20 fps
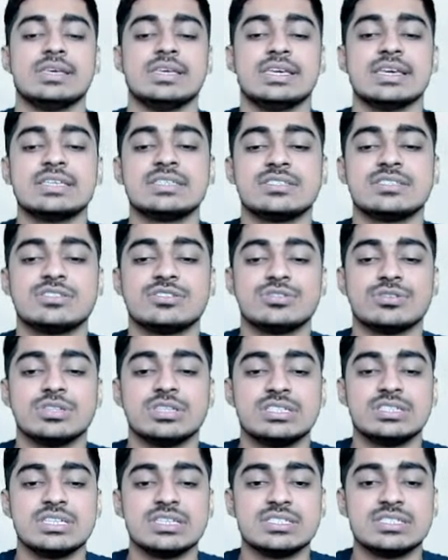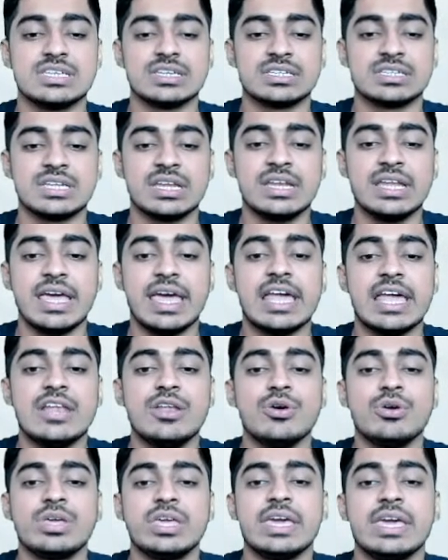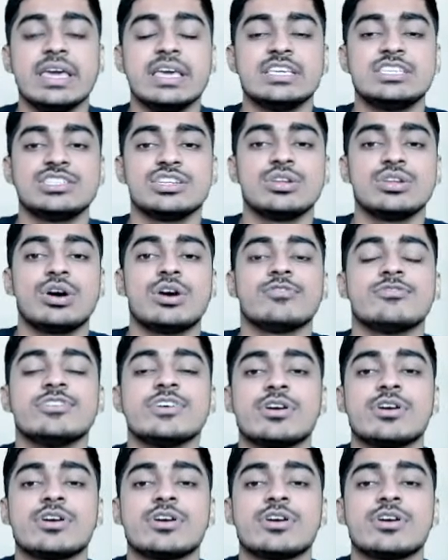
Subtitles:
Yes, so this is just an allocation of the